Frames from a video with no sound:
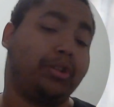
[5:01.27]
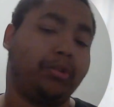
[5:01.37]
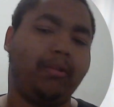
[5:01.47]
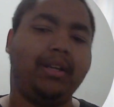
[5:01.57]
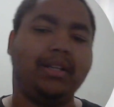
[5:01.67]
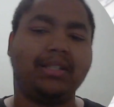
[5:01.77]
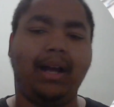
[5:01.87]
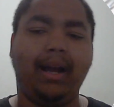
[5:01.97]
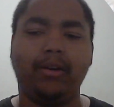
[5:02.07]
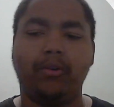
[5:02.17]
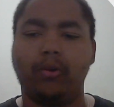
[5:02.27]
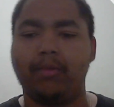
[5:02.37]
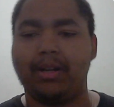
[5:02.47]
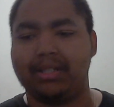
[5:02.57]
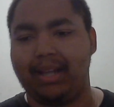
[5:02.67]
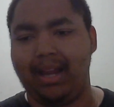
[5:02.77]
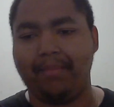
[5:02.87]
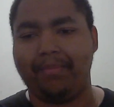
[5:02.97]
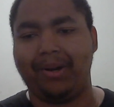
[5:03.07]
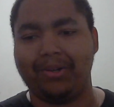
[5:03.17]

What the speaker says: 3D side or Wrestling Empire